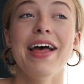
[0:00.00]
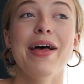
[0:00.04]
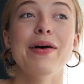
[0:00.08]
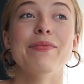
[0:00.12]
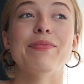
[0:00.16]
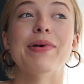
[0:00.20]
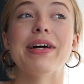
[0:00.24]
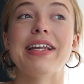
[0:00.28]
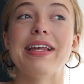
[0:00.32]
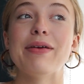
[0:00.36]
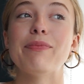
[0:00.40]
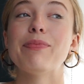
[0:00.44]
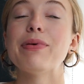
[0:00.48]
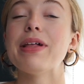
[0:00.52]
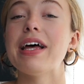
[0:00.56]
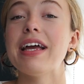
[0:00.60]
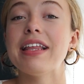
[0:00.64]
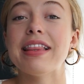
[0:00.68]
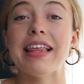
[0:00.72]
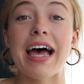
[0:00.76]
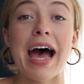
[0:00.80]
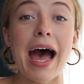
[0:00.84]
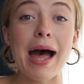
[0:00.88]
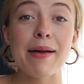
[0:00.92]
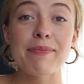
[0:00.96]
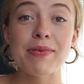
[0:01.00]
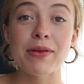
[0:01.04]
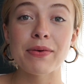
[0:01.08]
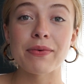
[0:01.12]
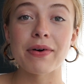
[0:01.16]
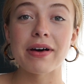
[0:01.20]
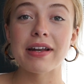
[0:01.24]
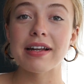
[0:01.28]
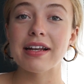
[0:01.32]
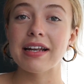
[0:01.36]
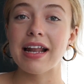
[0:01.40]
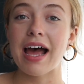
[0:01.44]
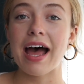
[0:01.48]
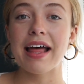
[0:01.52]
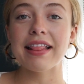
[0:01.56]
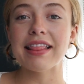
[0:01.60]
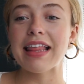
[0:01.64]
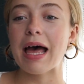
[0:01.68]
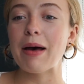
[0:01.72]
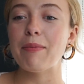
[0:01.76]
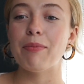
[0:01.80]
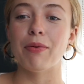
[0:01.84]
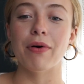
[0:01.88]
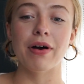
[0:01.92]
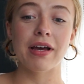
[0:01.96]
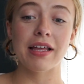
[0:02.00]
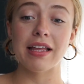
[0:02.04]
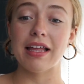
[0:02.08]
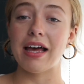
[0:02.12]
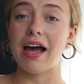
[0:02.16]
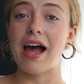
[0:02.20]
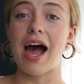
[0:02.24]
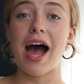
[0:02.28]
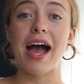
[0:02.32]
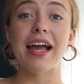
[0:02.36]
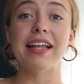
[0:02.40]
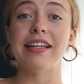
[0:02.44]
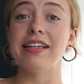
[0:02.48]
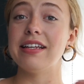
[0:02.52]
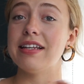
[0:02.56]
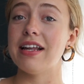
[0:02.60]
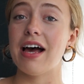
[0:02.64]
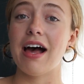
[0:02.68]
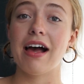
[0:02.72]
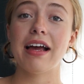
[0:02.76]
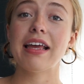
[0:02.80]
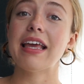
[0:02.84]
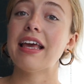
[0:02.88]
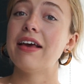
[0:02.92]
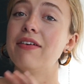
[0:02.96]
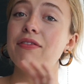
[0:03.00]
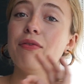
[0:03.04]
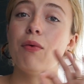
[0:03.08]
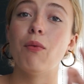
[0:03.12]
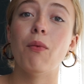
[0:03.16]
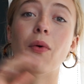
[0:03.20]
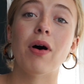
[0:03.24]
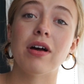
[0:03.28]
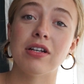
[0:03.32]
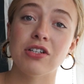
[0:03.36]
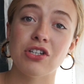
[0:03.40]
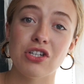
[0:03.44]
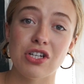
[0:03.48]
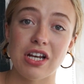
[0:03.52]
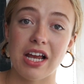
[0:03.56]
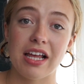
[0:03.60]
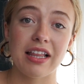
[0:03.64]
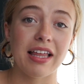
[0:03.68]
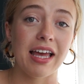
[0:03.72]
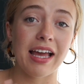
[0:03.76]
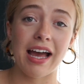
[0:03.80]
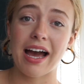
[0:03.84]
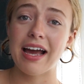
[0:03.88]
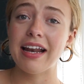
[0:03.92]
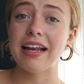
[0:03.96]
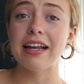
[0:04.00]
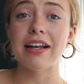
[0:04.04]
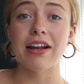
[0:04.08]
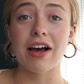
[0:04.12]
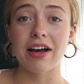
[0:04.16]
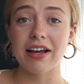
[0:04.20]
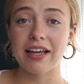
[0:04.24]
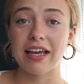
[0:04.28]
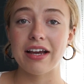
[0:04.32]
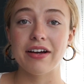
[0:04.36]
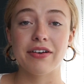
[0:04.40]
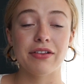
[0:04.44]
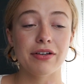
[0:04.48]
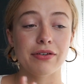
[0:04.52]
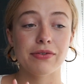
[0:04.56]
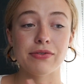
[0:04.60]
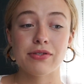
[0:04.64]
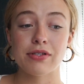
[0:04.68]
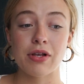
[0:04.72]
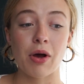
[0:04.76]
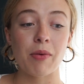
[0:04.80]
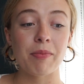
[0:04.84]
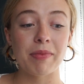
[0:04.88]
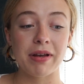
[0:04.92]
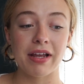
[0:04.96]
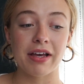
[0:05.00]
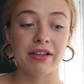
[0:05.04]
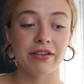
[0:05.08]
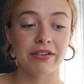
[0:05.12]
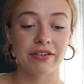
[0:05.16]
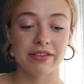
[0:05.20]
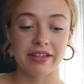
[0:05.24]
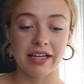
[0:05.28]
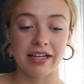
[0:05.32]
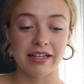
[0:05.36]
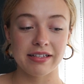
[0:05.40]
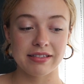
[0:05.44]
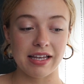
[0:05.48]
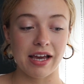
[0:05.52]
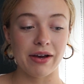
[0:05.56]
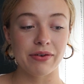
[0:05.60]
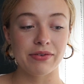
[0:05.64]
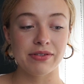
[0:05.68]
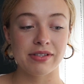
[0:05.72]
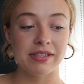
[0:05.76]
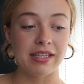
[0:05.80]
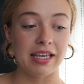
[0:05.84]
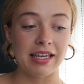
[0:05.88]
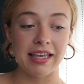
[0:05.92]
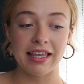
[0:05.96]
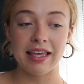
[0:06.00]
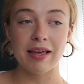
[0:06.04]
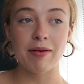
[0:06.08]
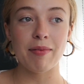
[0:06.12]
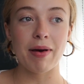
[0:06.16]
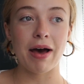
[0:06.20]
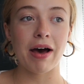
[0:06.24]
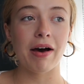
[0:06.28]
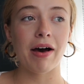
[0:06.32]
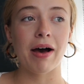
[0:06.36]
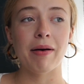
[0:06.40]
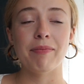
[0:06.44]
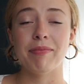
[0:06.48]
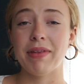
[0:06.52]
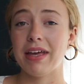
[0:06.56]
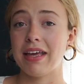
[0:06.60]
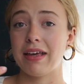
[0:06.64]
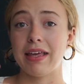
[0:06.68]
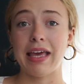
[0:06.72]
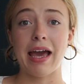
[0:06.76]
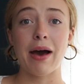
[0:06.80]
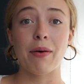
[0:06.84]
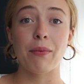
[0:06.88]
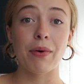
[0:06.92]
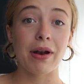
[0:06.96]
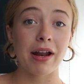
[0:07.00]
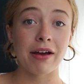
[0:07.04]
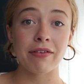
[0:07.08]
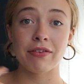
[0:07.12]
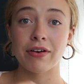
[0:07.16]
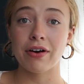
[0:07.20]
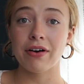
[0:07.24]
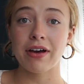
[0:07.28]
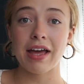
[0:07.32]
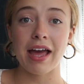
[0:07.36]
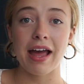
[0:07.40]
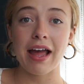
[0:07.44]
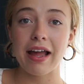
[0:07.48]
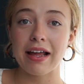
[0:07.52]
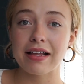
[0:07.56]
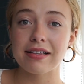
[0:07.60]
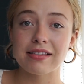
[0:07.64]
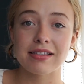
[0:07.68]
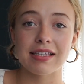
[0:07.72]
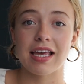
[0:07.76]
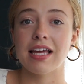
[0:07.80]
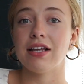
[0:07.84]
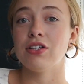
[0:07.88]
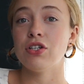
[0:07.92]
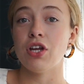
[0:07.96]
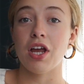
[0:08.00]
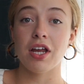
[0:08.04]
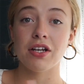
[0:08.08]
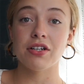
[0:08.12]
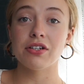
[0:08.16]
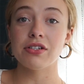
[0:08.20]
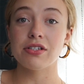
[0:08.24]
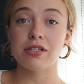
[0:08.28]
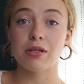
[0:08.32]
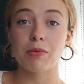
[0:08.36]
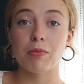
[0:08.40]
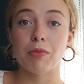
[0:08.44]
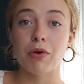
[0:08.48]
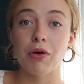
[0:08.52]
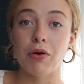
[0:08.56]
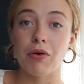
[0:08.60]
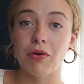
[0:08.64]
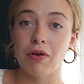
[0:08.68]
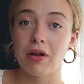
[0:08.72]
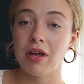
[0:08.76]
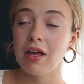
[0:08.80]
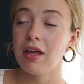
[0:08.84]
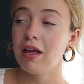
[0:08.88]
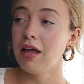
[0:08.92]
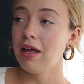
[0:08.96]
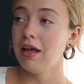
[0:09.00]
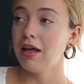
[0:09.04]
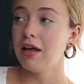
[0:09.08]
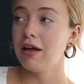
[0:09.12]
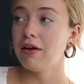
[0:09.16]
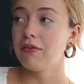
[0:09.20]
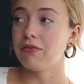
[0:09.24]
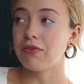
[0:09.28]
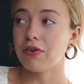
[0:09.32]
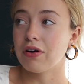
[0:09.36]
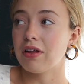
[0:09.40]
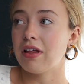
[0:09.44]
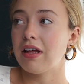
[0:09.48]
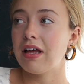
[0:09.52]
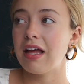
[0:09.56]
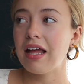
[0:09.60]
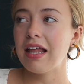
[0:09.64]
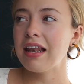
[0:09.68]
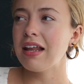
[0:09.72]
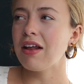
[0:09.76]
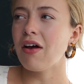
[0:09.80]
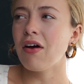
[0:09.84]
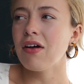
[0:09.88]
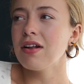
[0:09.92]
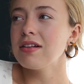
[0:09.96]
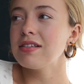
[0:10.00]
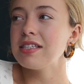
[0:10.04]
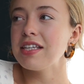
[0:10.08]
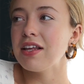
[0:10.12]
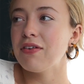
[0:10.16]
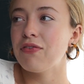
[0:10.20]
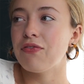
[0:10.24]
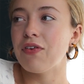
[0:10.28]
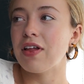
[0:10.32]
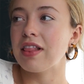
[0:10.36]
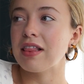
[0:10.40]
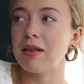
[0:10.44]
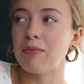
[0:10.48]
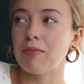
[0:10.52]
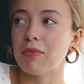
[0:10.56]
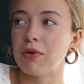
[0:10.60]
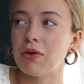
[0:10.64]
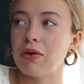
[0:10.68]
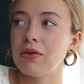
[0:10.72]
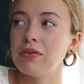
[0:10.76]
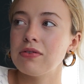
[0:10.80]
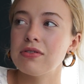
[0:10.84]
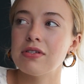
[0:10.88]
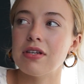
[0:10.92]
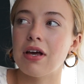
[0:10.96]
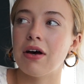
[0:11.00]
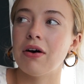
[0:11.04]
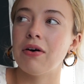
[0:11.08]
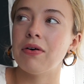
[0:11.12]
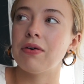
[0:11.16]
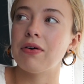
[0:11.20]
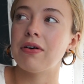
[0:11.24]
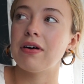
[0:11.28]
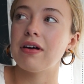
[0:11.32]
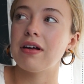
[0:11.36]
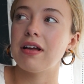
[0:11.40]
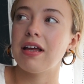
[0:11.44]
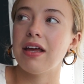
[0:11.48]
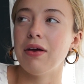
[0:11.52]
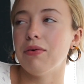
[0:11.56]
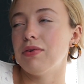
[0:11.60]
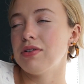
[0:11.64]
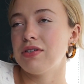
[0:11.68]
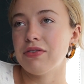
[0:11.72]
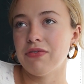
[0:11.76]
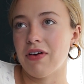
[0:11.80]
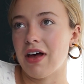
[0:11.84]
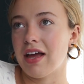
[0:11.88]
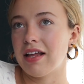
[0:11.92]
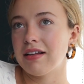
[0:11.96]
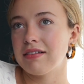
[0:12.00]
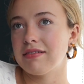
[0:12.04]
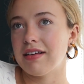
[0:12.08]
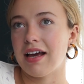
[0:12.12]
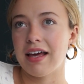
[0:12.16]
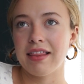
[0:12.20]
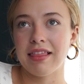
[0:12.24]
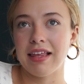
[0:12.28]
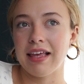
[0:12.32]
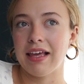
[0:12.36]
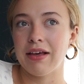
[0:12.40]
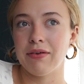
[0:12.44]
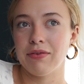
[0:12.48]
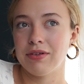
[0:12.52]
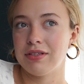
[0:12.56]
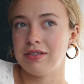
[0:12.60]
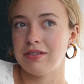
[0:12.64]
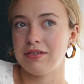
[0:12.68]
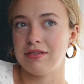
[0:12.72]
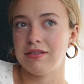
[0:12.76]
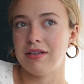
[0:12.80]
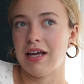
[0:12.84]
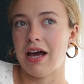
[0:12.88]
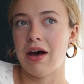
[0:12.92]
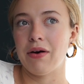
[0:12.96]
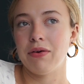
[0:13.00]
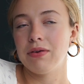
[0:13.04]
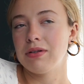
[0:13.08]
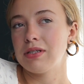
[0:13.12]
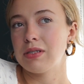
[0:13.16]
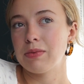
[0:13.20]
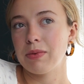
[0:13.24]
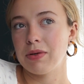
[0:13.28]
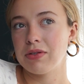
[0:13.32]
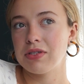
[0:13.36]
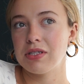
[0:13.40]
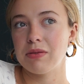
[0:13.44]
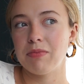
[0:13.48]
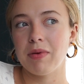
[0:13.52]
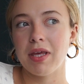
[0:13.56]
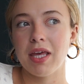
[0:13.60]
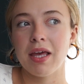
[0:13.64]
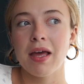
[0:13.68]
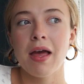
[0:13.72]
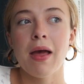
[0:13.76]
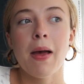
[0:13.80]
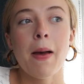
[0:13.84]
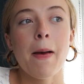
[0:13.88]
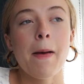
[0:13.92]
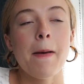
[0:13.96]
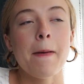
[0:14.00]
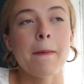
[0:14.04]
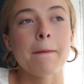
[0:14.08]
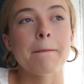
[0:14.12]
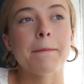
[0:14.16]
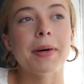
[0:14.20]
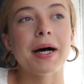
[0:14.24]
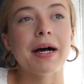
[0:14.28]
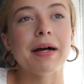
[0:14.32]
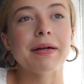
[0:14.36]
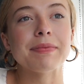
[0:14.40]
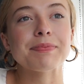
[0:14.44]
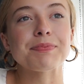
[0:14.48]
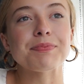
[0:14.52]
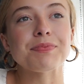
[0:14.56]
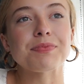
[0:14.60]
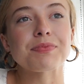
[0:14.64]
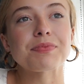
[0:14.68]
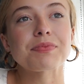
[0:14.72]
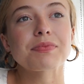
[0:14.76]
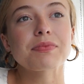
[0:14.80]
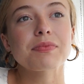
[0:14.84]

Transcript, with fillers: But he played the happy one. And at that point, I did not give one shit. Like I did not care. There were so many other things I was thinking about. I'm like, yeah, whatever, okay. It's like changes the mood for it. And it honestly fit the mood, so it was fine. I think it was how it was supposed to be. But